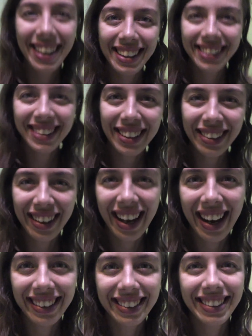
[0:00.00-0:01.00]
So
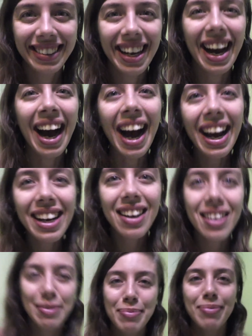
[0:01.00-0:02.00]
guys, I
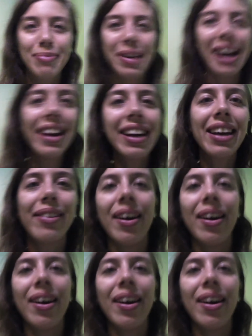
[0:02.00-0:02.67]
got many